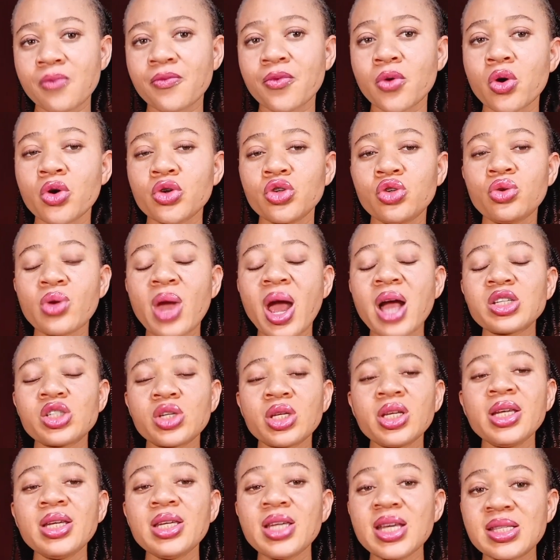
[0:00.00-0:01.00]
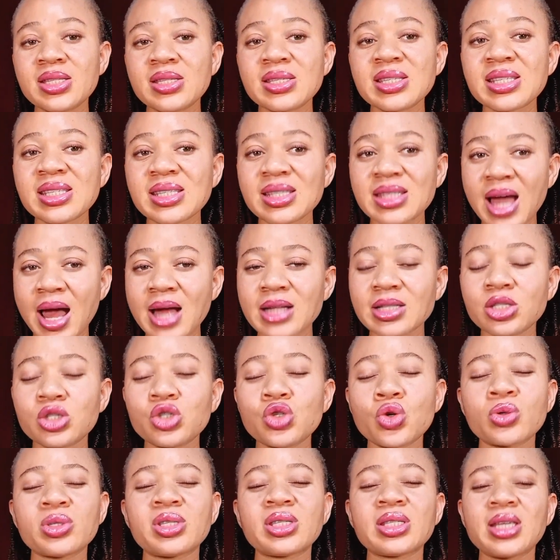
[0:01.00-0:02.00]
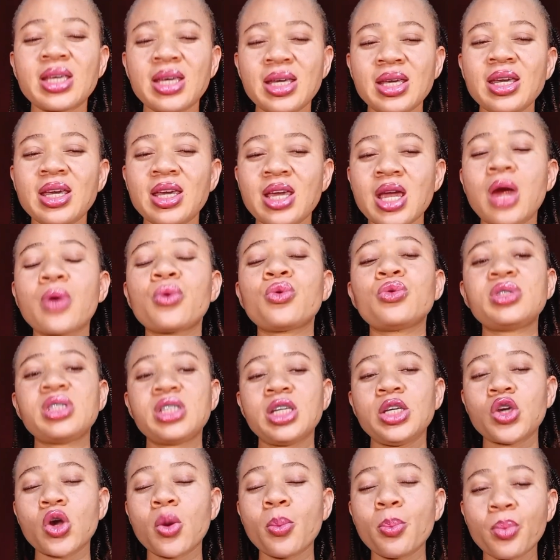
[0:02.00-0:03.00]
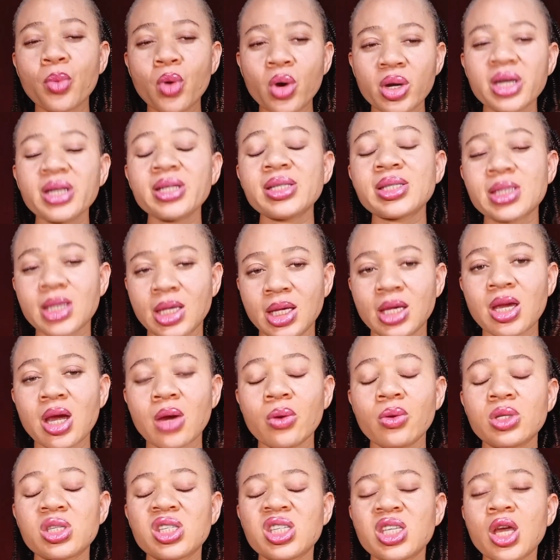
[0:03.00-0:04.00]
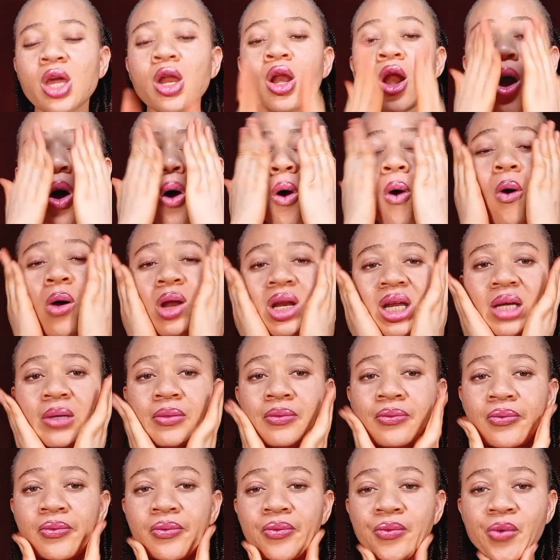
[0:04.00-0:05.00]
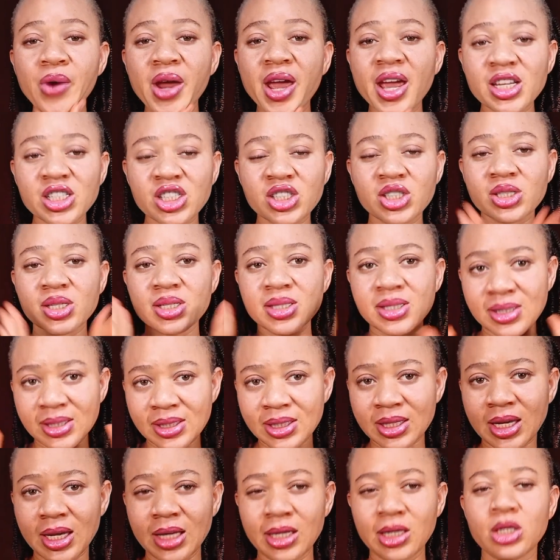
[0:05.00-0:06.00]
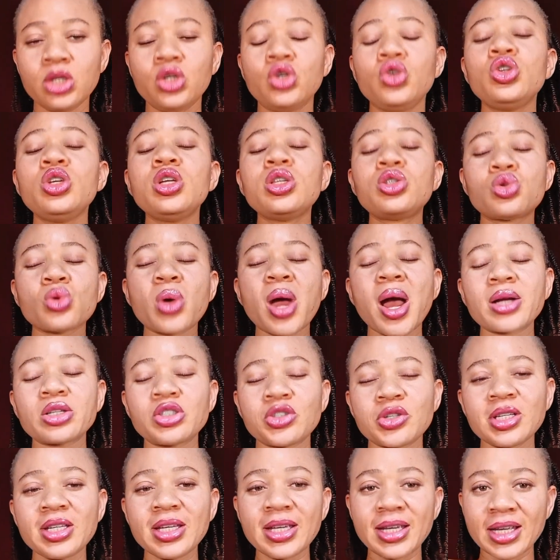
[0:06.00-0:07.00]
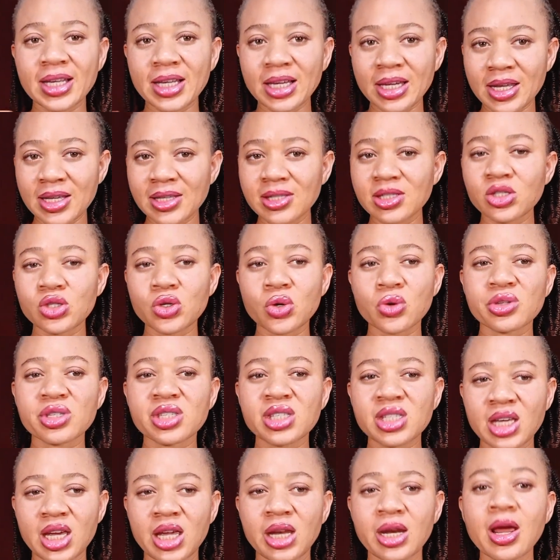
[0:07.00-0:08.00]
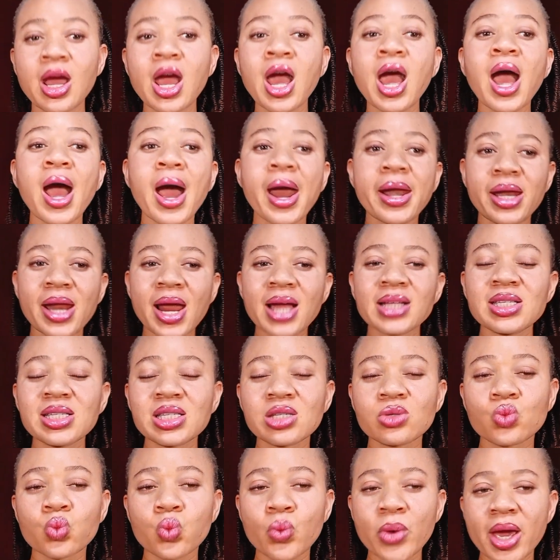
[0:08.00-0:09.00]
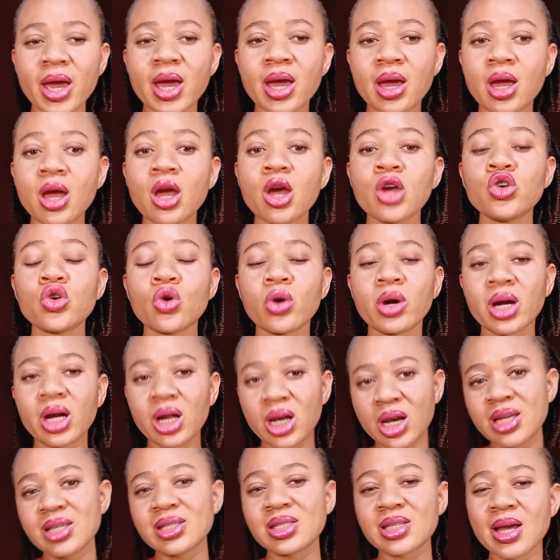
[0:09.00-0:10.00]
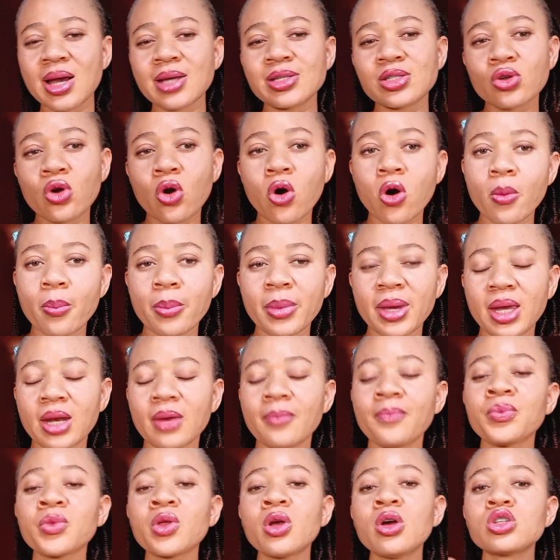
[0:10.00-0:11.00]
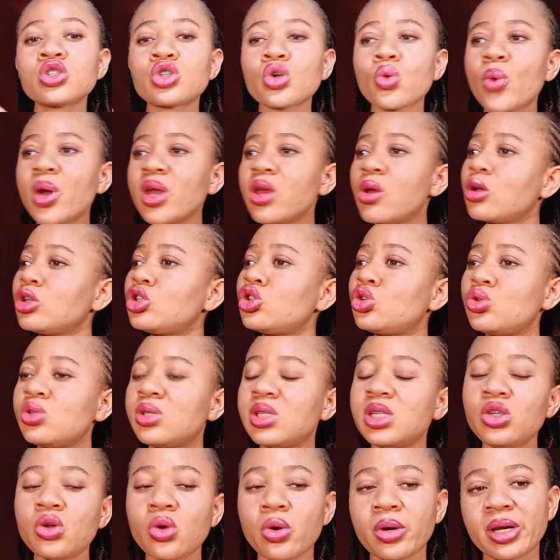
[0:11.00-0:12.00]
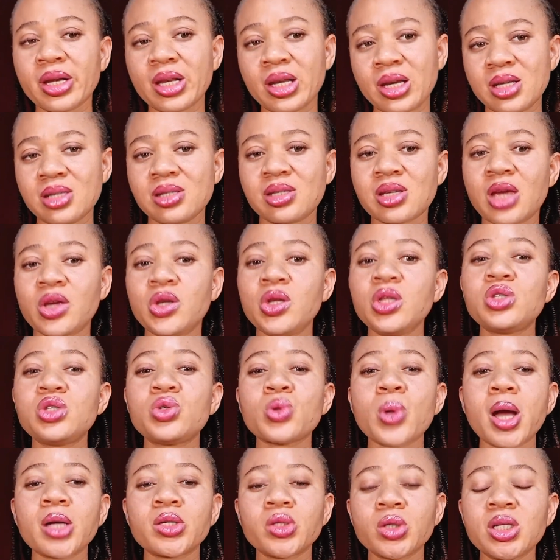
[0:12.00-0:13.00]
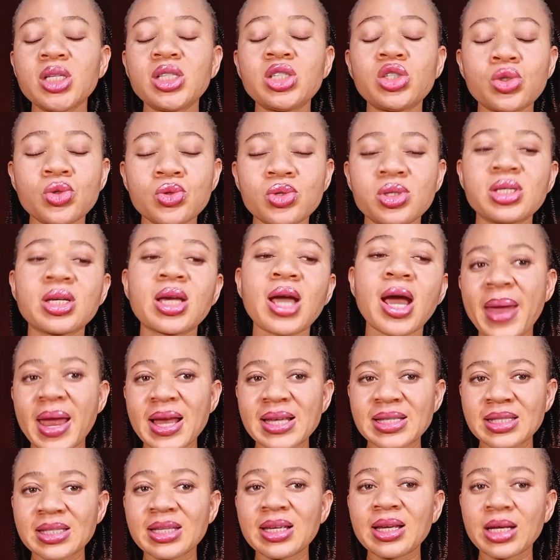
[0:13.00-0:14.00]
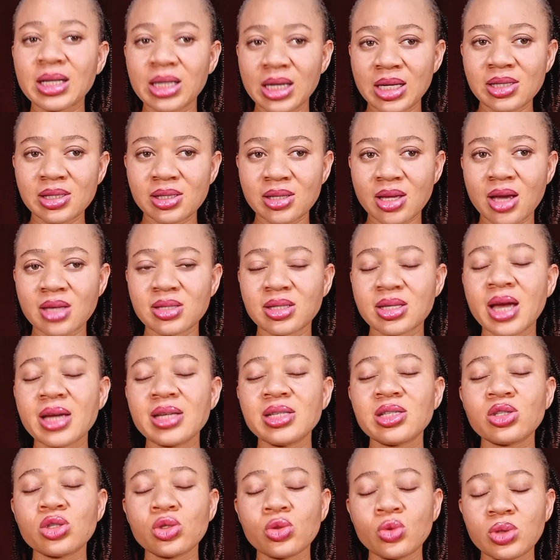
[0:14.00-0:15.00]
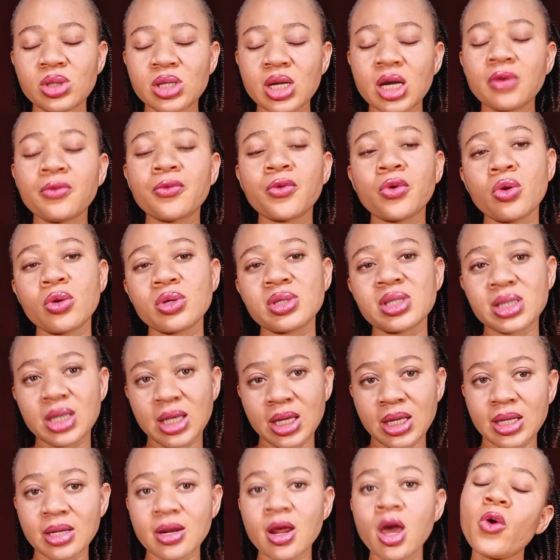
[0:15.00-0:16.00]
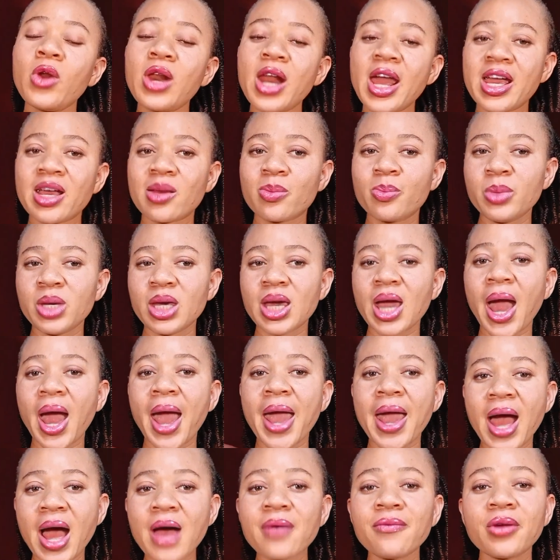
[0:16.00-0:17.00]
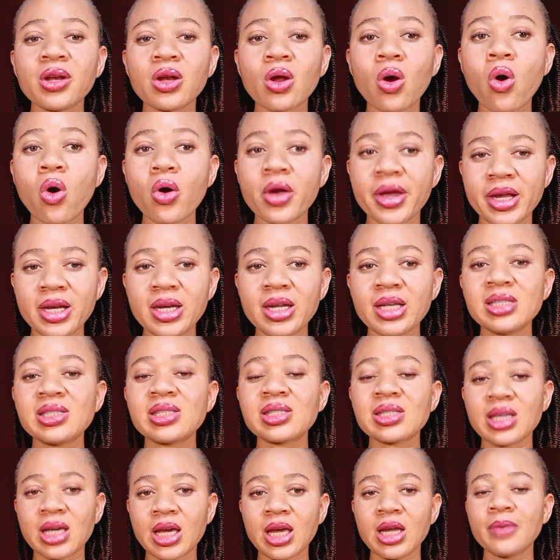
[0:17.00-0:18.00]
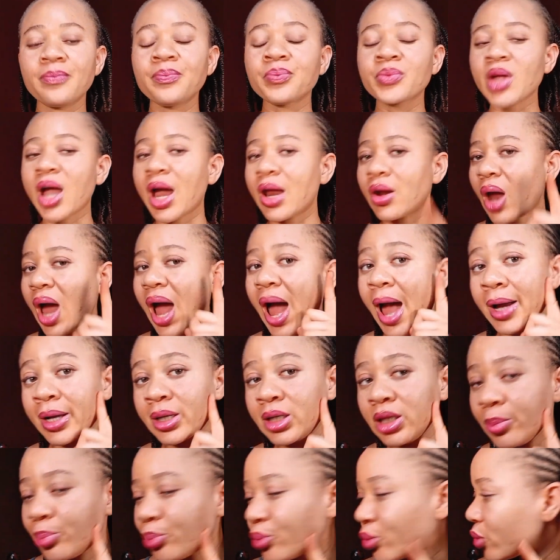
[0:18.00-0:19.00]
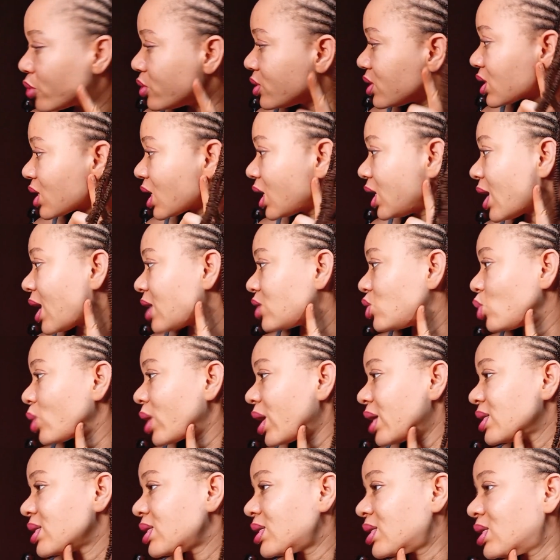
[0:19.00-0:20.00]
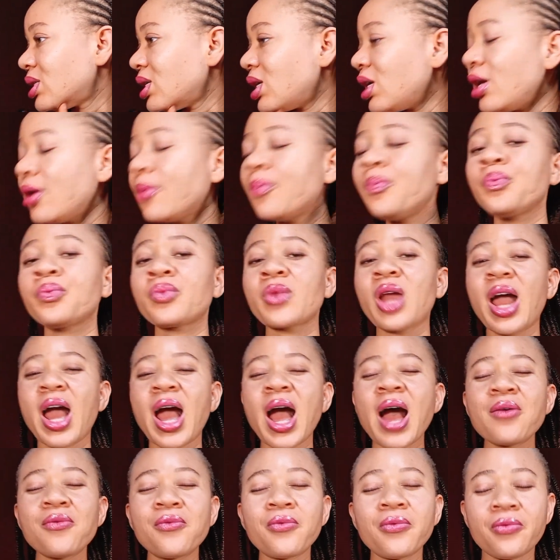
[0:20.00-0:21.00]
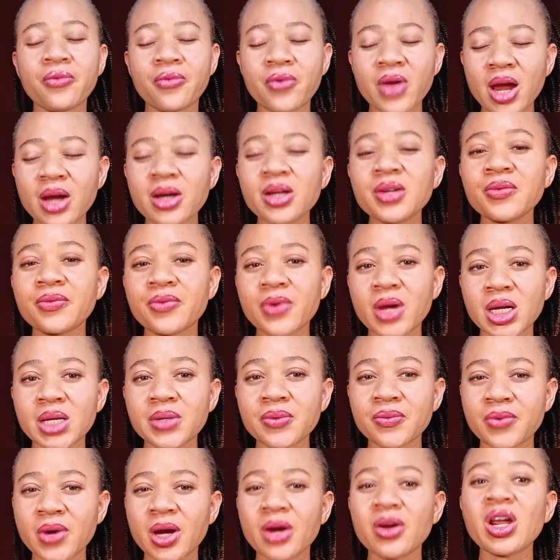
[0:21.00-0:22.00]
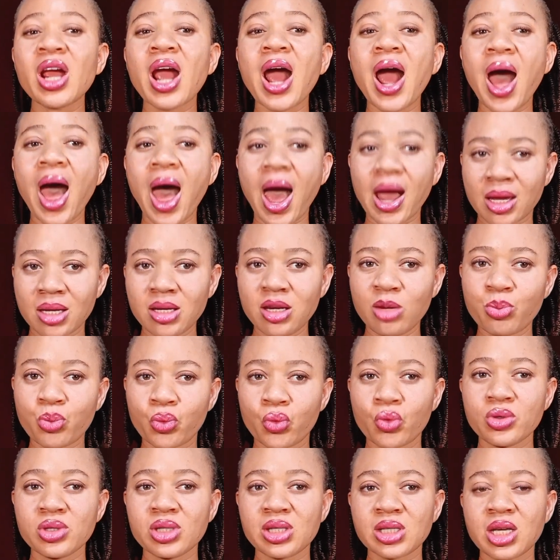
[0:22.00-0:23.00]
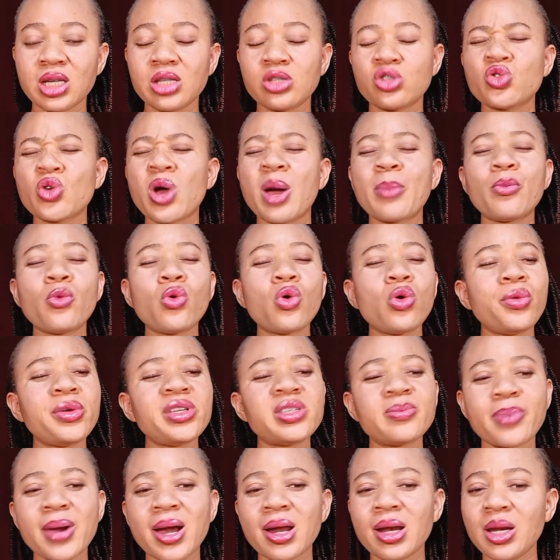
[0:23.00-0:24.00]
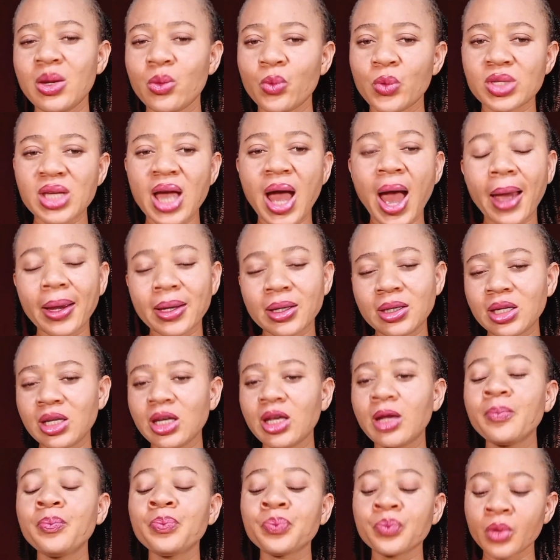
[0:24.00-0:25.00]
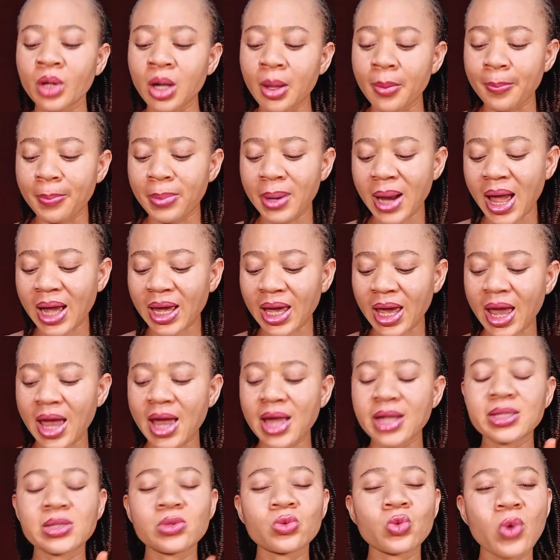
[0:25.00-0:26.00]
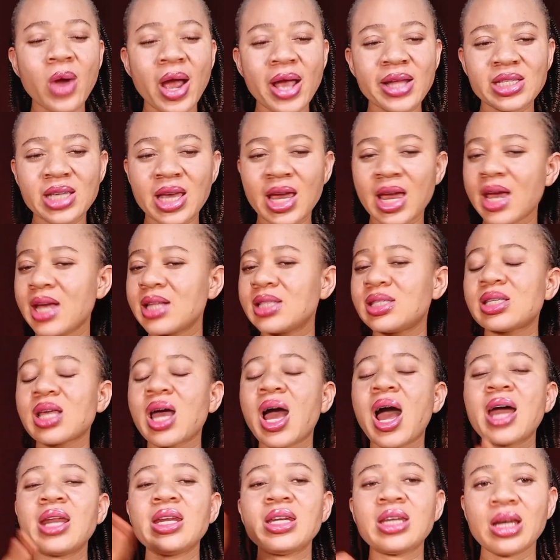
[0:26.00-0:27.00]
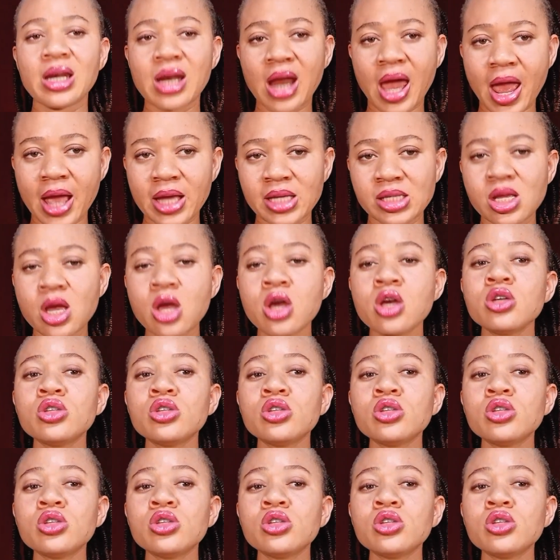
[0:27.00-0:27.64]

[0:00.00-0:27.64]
of all, you actually need to start your skincare routine, your morning skincare routine, on a fresh skin. You need to actually cleanse your skin, and that is where your cleansers come in. So when you're choosing your cleanser, you need to actually choose the best cleansers that is suited for your skin. Someone like me, I have an oily skin and acne prone skin. As you can see, I have very acne prone skin, so I'm always battling with acne, blackheads, whiteheads, and the likes.